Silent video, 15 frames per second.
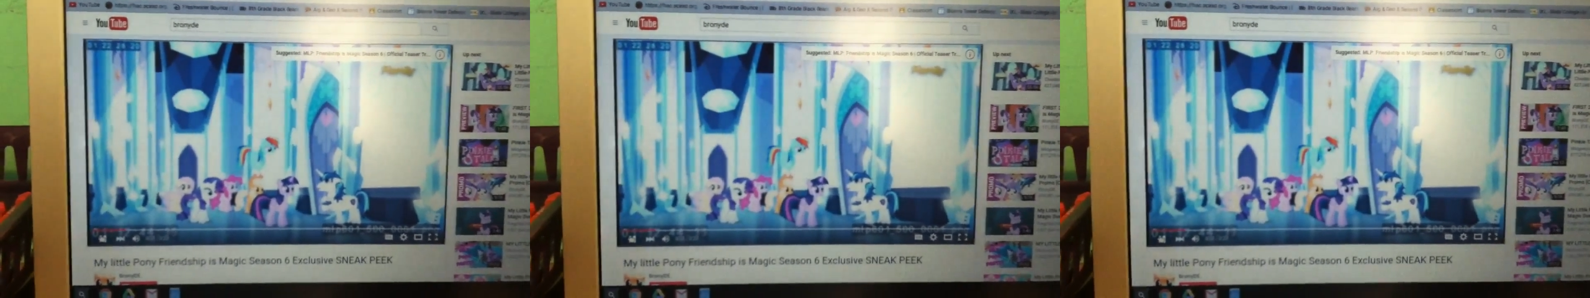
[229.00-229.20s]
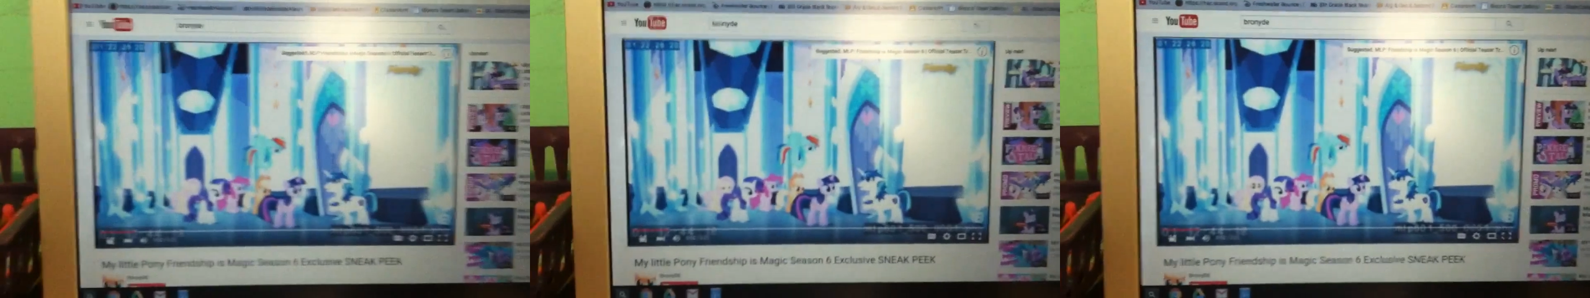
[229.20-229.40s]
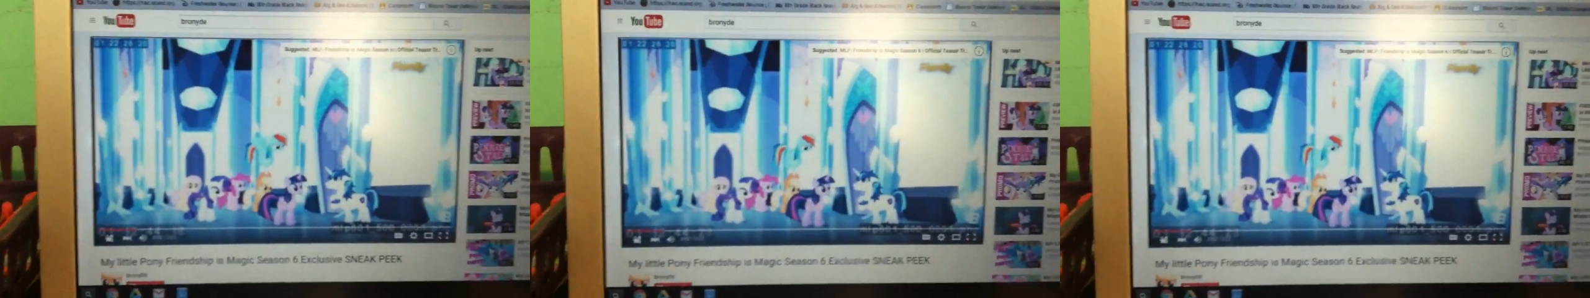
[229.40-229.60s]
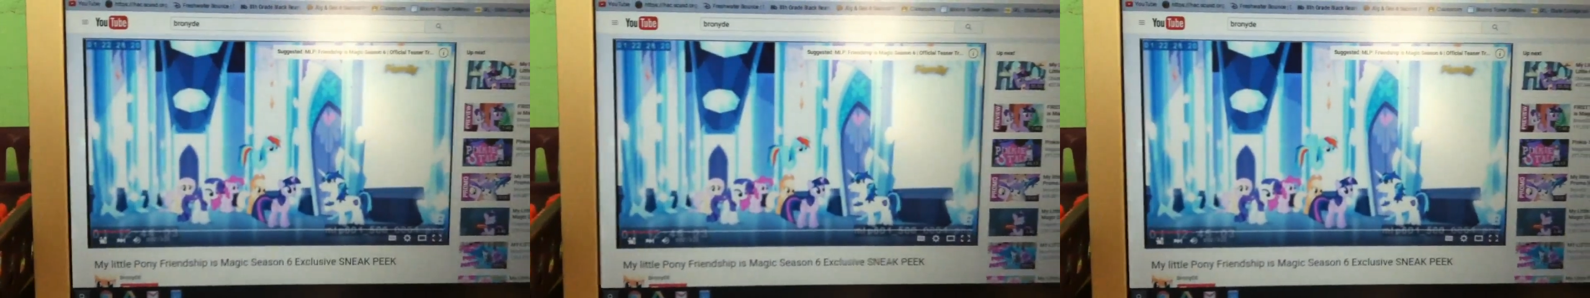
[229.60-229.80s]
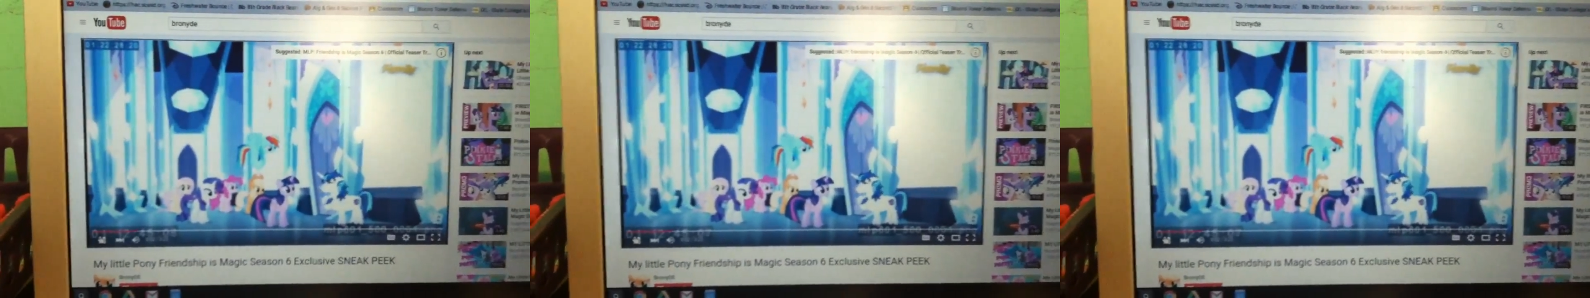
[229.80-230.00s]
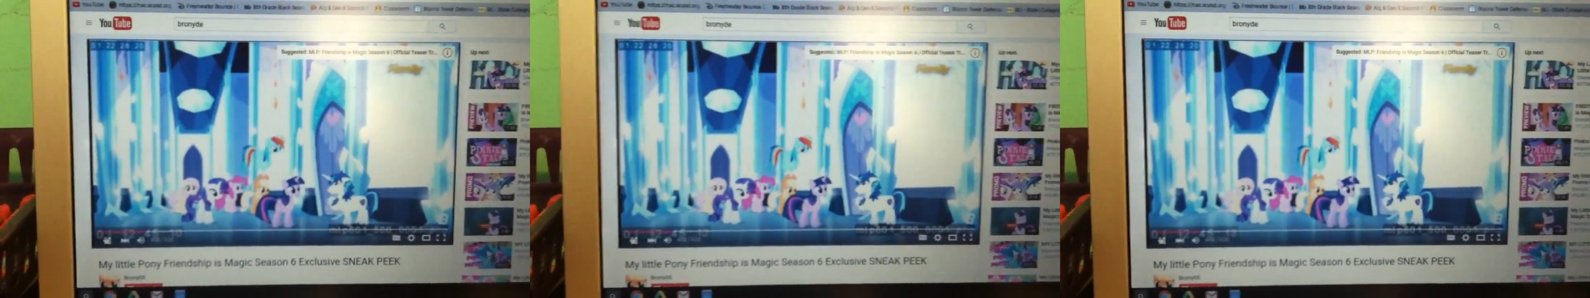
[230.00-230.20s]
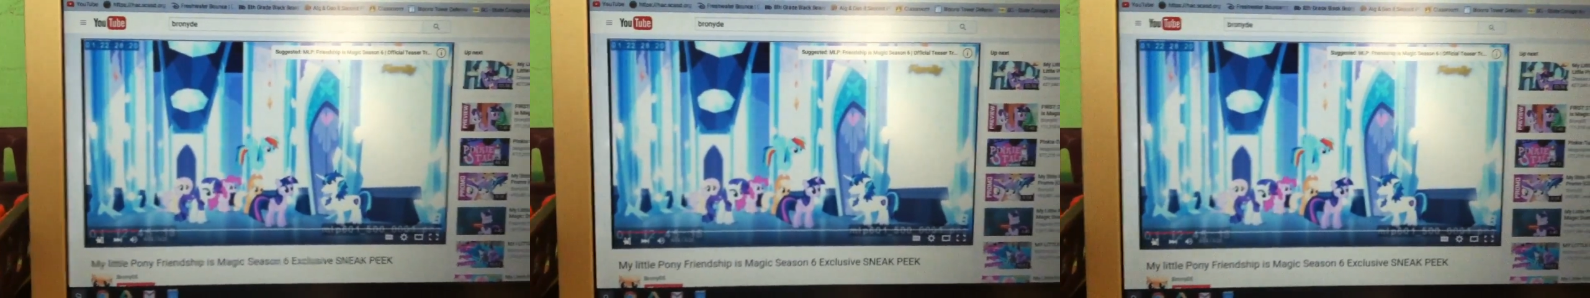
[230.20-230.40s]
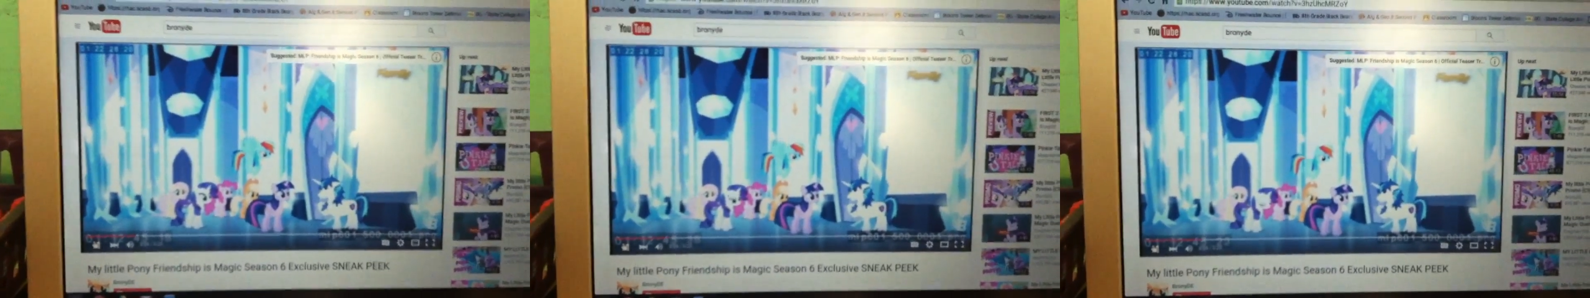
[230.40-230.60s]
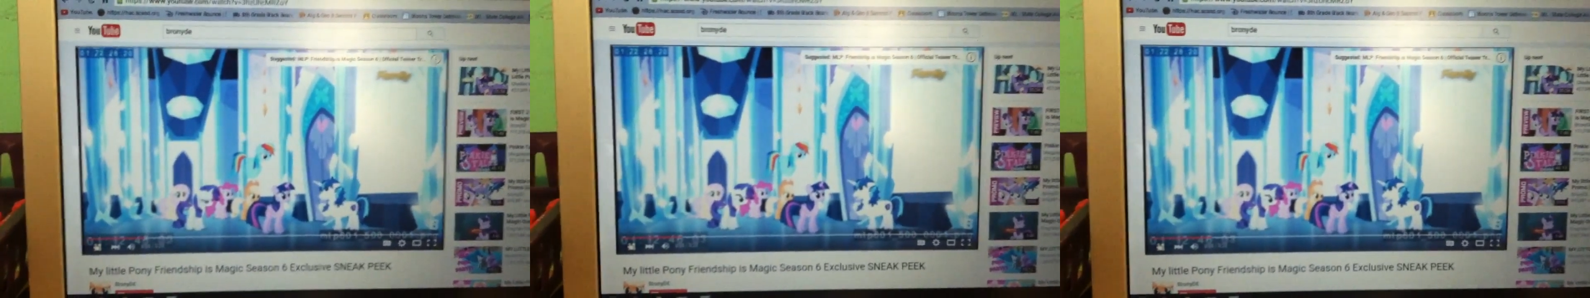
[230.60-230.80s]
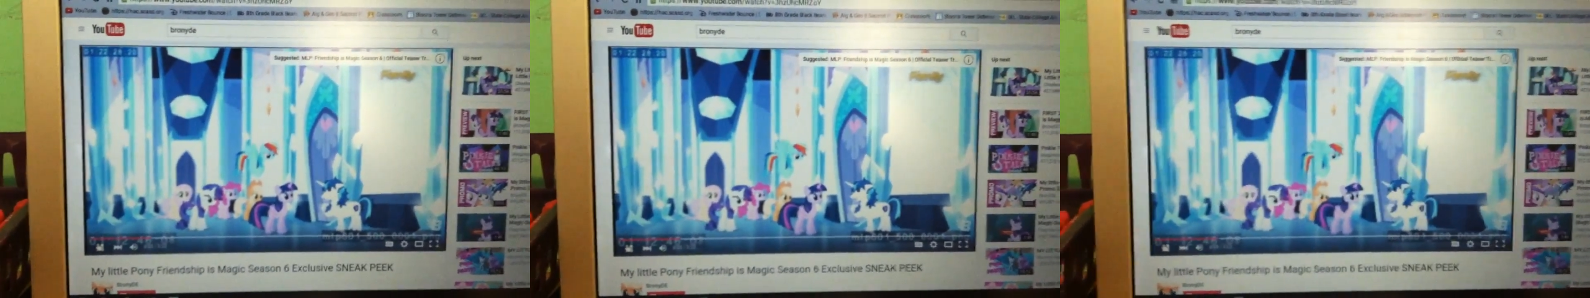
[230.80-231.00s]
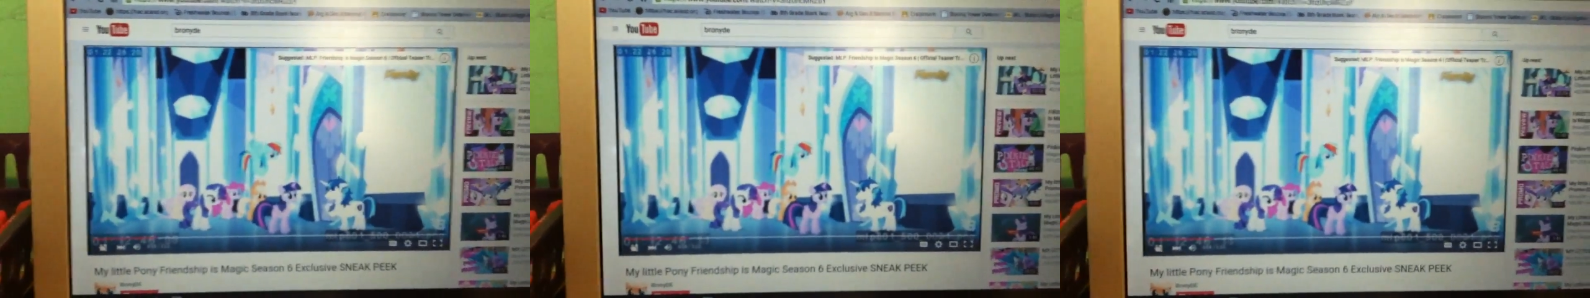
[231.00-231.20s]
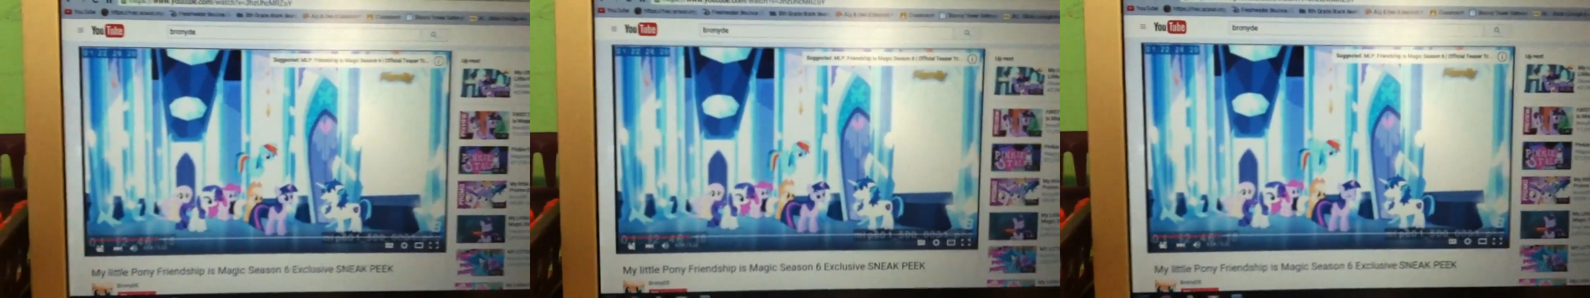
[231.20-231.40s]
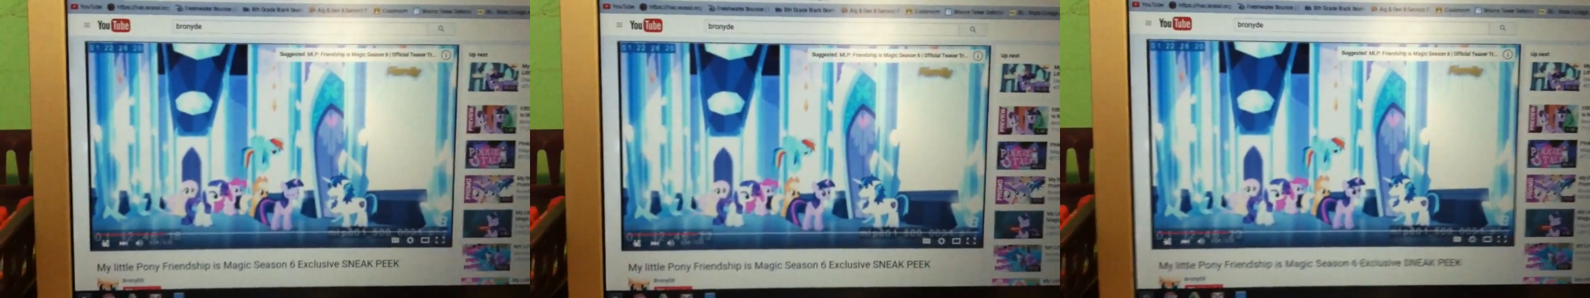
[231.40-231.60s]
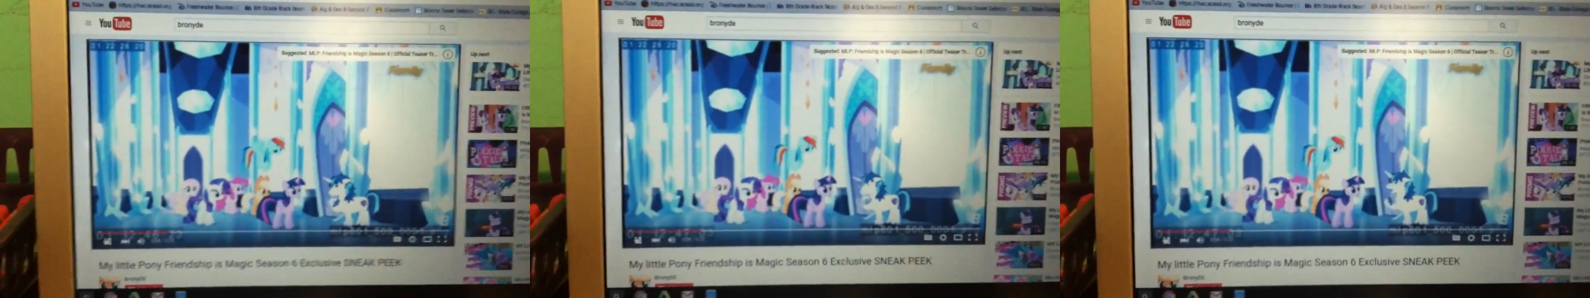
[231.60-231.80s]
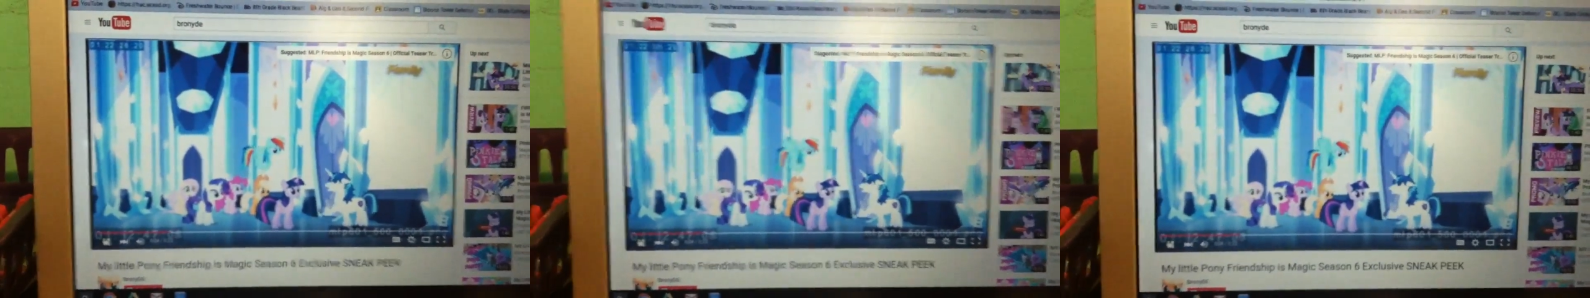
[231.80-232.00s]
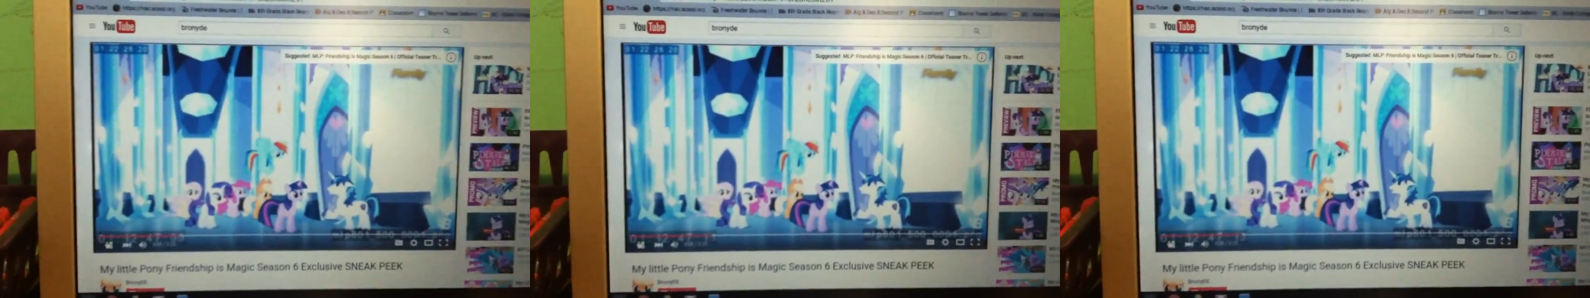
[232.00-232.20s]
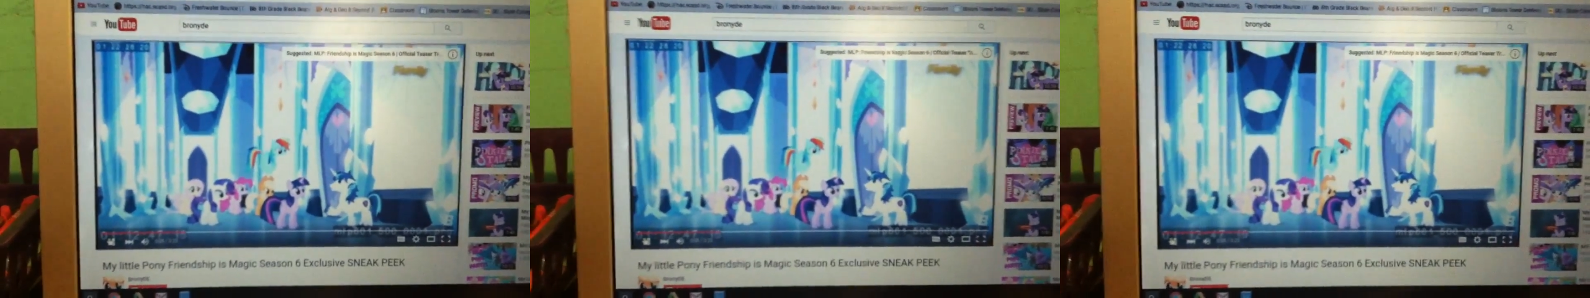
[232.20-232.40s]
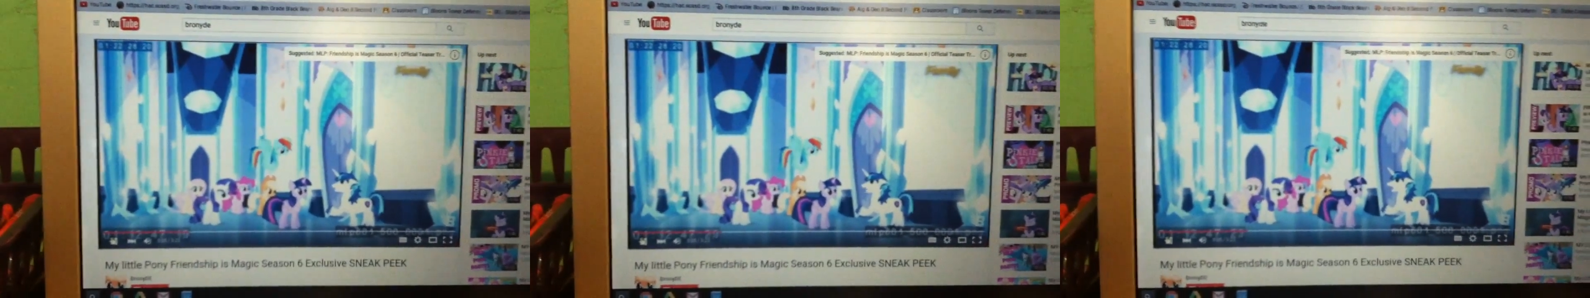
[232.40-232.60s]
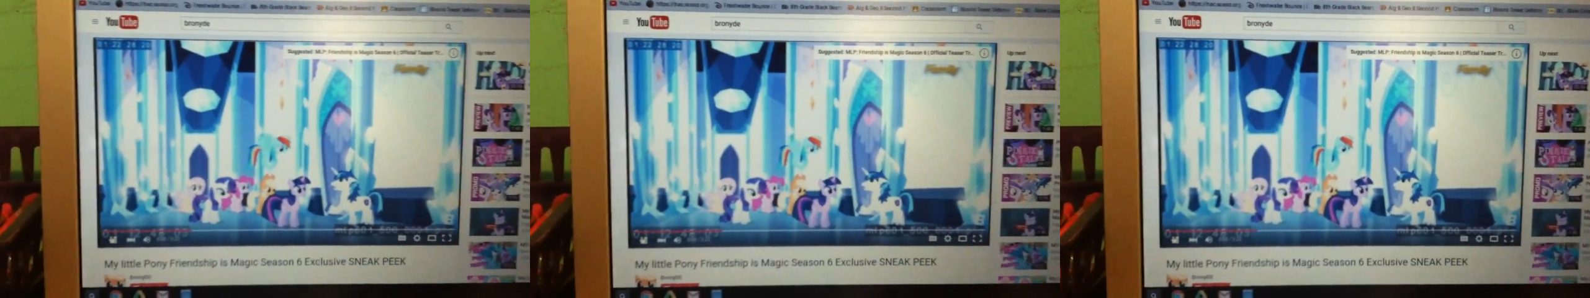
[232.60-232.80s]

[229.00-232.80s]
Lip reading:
Nobody's mouth can be seen.